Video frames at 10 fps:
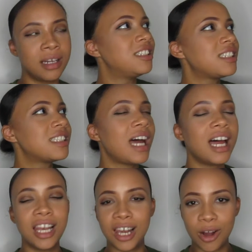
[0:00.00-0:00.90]
Just
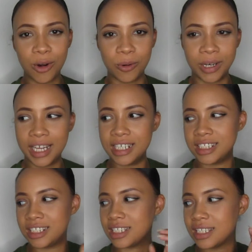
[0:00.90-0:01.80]
that alone
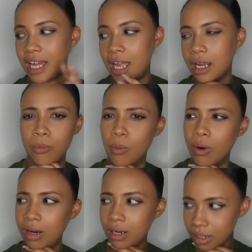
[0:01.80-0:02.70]
is just like,
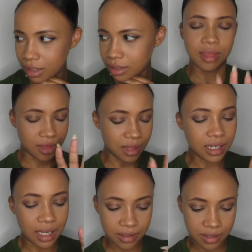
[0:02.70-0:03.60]
what? The thing
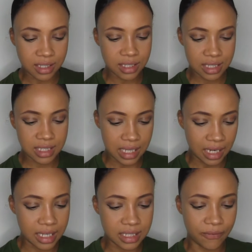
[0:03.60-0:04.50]
that doesn't sell
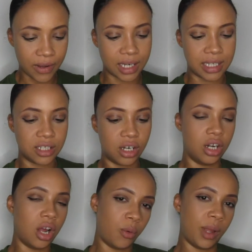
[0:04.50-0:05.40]
it is the fact that it's
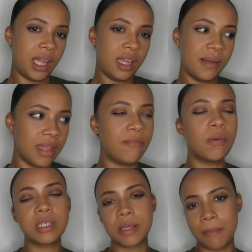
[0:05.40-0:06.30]
glowy. If it
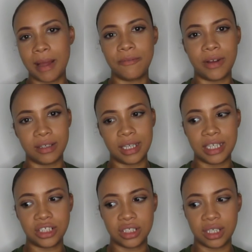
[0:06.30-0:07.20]
was a matte
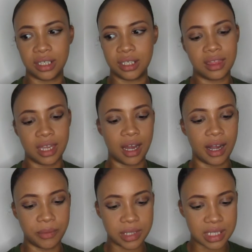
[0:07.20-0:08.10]
foundation, then I
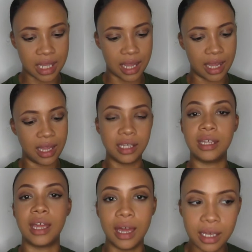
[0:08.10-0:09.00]
would say
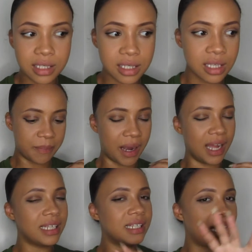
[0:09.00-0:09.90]
yes,
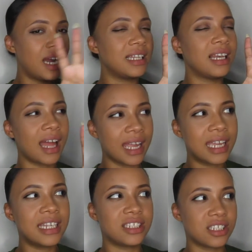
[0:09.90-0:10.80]
but I like
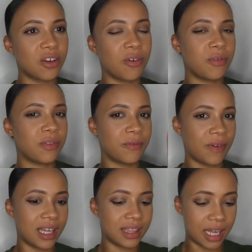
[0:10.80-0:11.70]
it just off of the
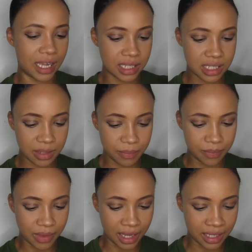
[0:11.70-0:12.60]
fact that
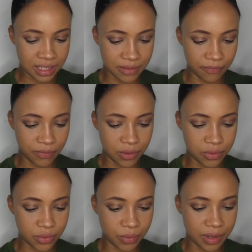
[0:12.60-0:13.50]
it's
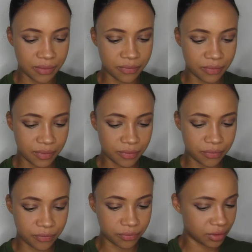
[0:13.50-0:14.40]
infused with
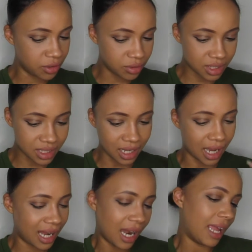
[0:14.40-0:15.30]
fruit.
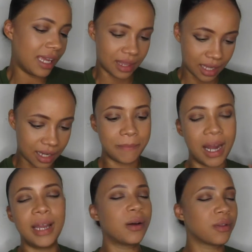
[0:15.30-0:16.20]
I like that, but
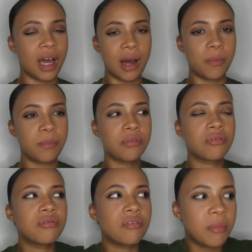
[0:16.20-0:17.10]
I know that I'll
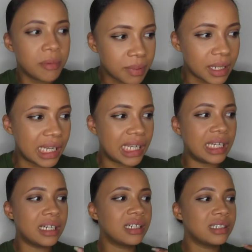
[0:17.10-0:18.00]

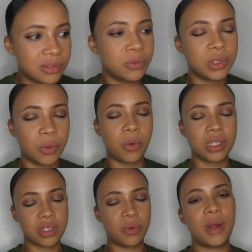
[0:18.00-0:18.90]
probably wouldn't want
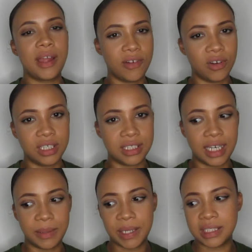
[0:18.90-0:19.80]
to wear it on a
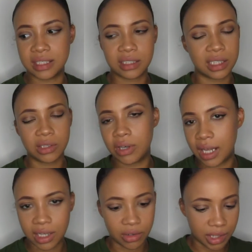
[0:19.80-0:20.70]
daily basis because I don't
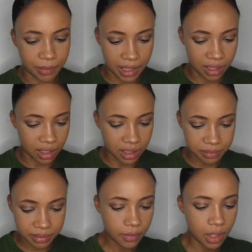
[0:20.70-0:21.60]
like glowy
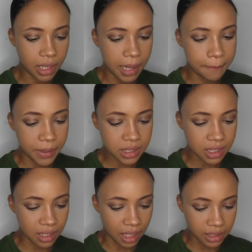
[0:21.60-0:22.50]
makeup. Okay, Butter
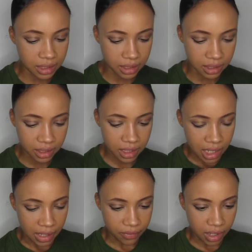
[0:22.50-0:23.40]
London
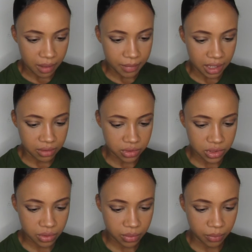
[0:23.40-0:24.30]
have come
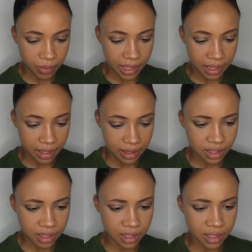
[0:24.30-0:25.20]
out with
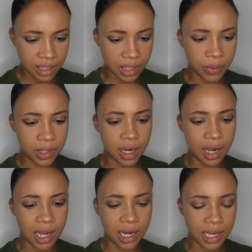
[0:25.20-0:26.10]
a liquid
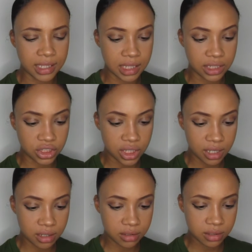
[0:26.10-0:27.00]
highlighting
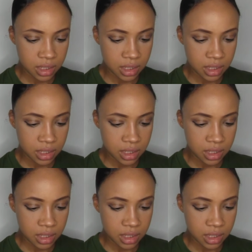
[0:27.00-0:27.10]
gel.